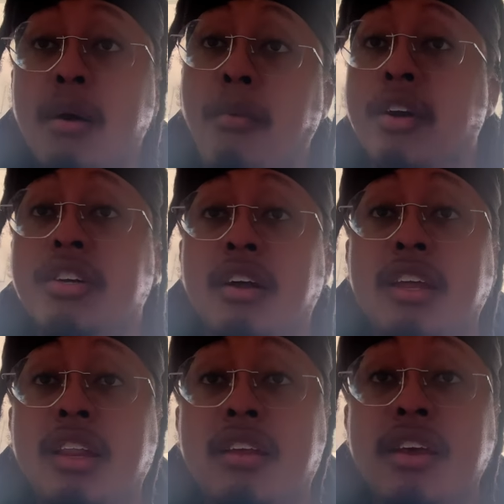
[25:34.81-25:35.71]
Marshawn
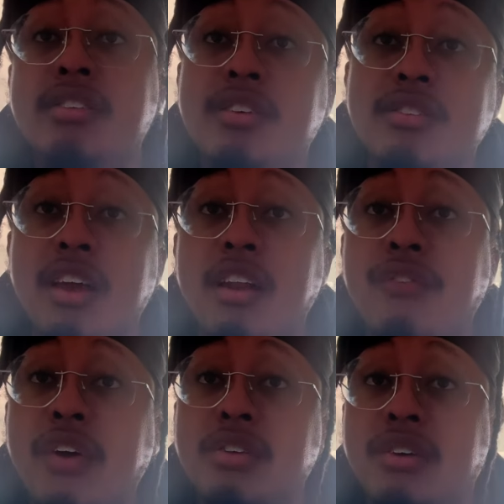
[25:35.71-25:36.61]
Kneeland enters the
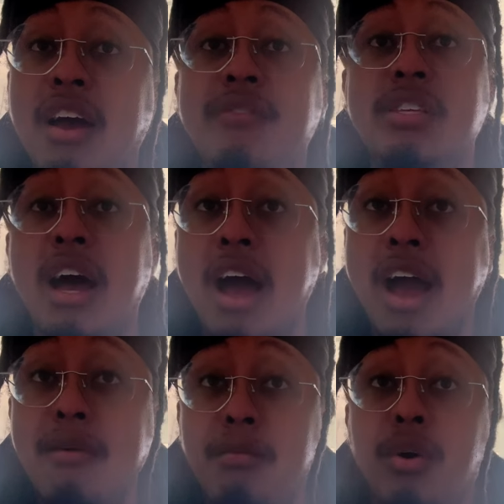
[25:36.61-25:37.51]
NFL draft as a
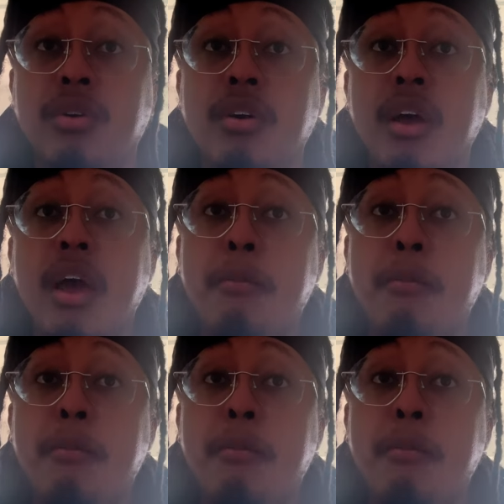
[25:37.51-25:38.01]
high motor,